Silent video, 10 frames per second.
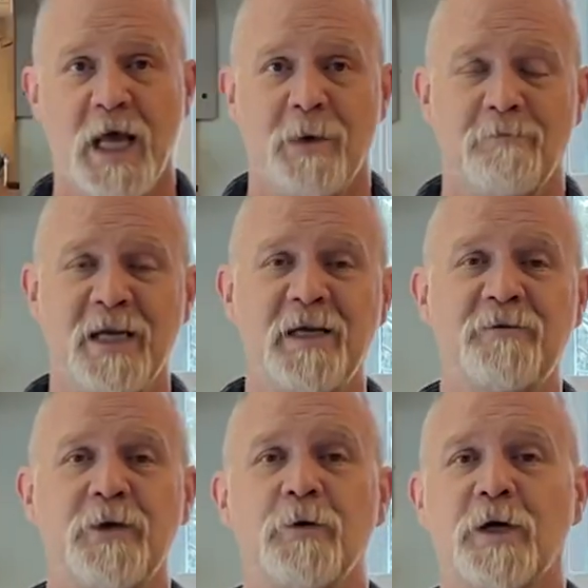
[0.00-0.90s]
Many of
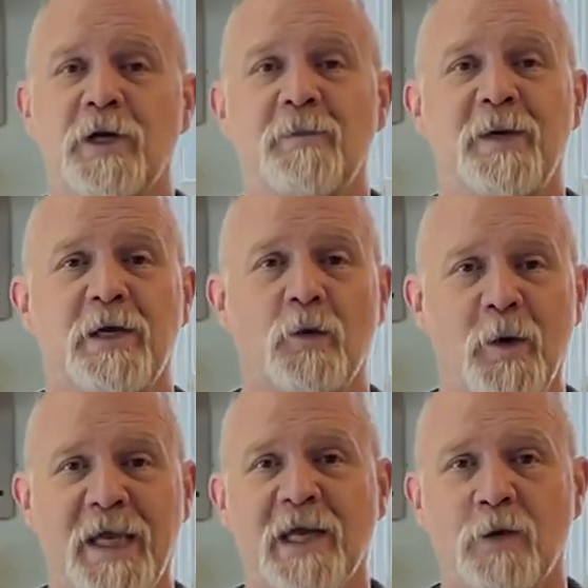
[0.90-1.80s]
you are going to be your
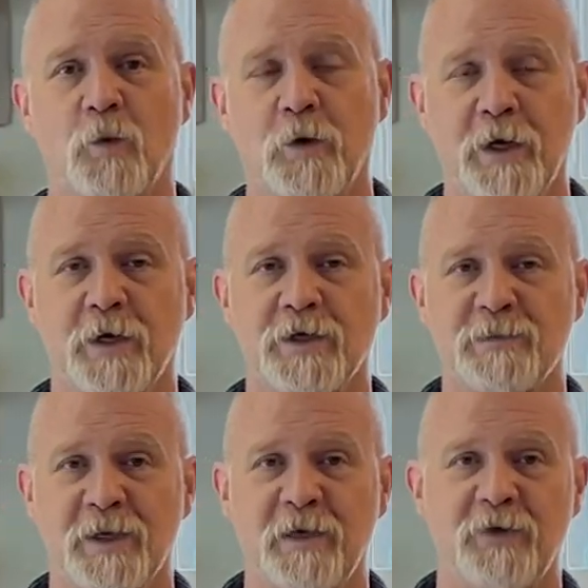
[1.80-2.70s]
weekend warriors.
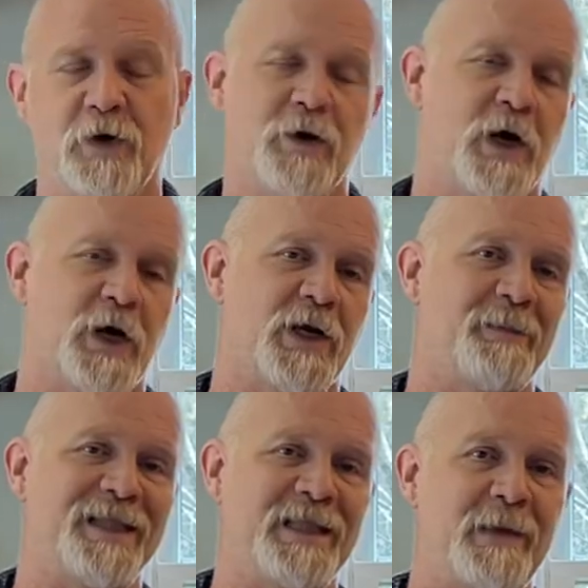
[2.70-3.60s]
Many of you are going to
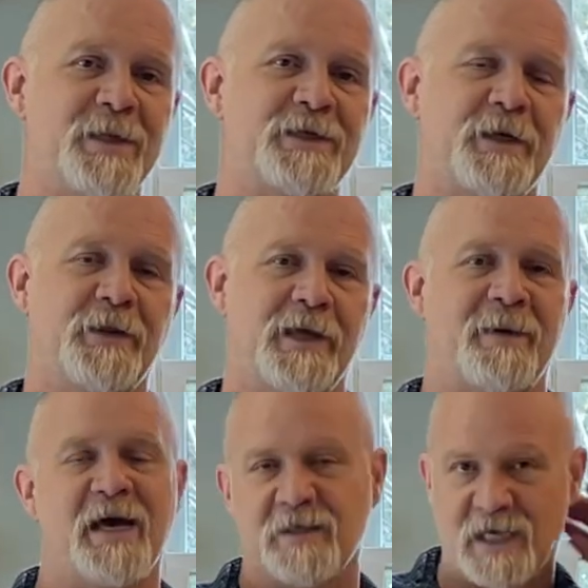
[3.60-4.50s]
be limited on the
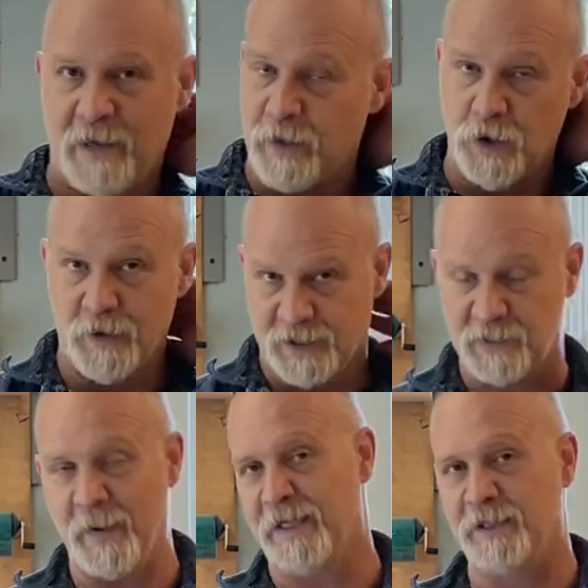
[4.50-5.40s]
amount of time that you can
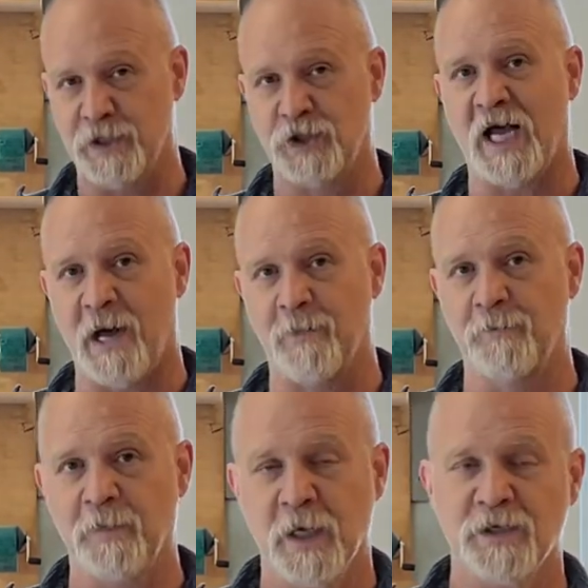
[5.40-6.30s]
spend in the shop.
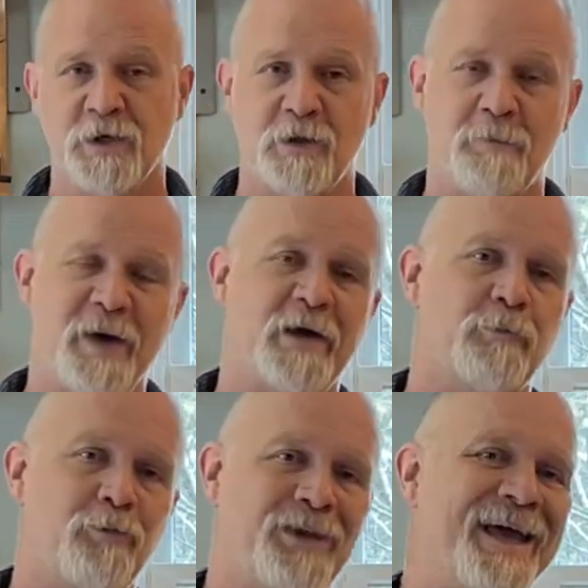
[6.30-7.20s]
So the better
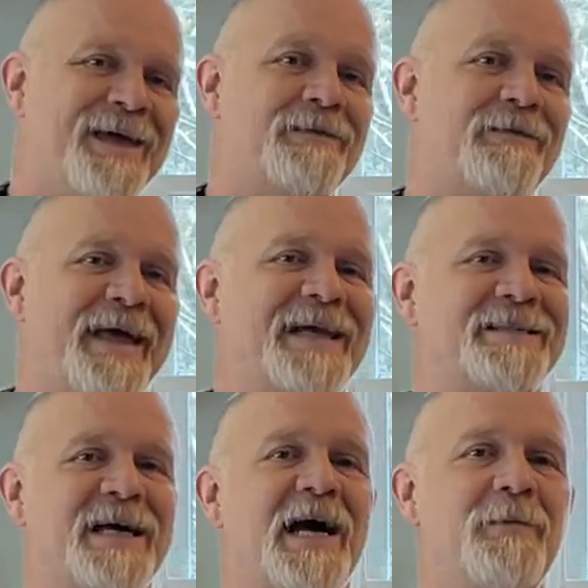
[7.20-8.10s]
planned that
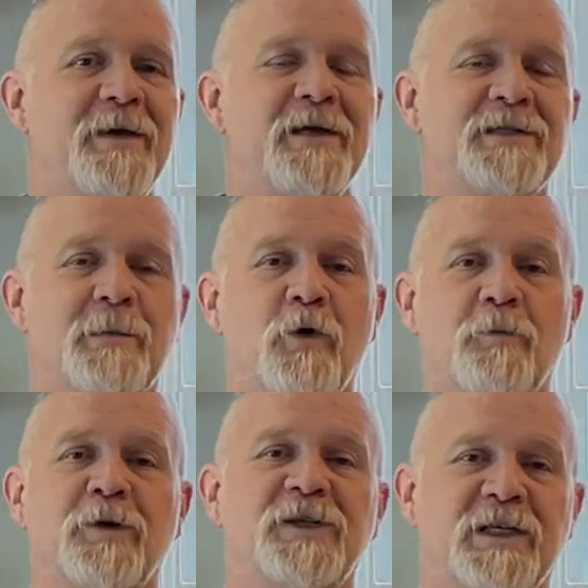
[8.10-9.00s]
time is, the more
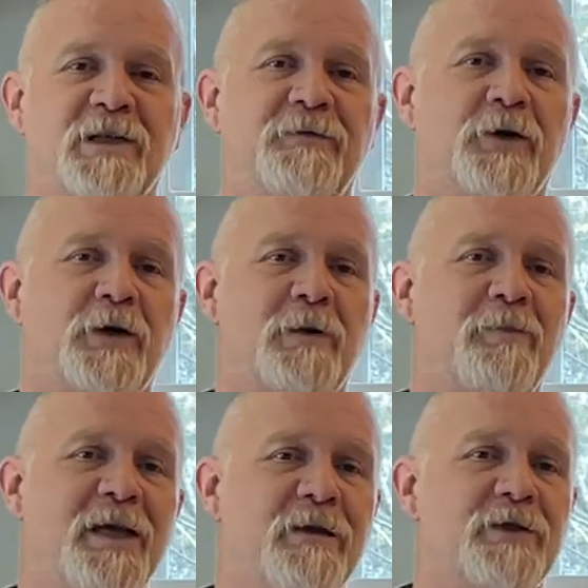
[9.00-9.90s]
productive you're going to
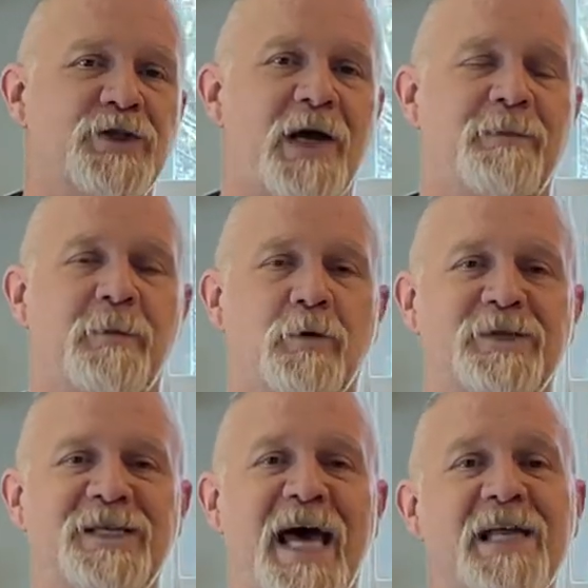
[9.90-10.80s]
be in the shop, the more
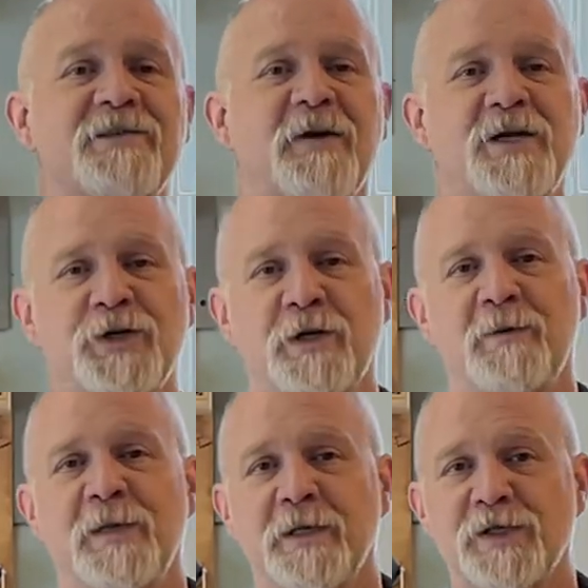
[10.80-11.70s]
satisfied you're going to
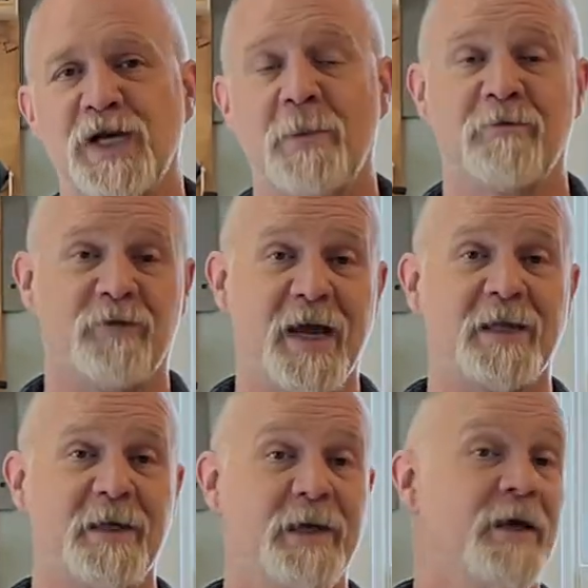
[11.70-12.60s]
be in the shop, and
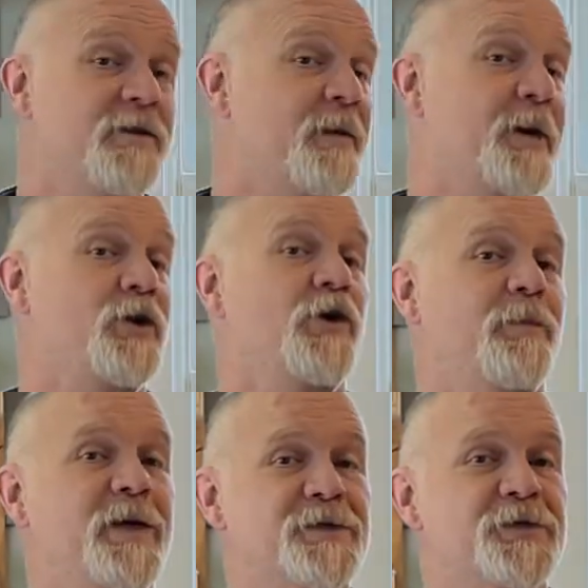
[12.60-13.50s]
frankly, the better your
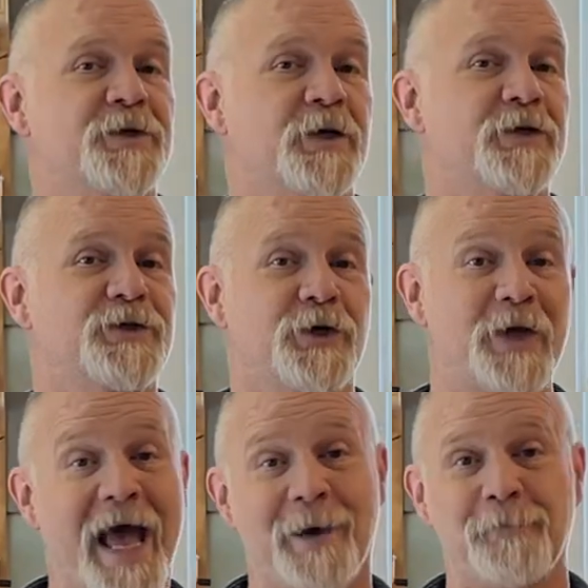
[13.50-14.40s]
pieces are going to turn
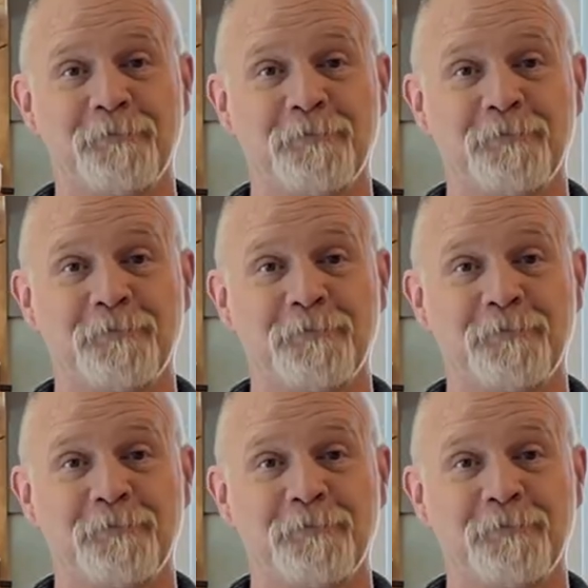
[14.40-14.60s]
out.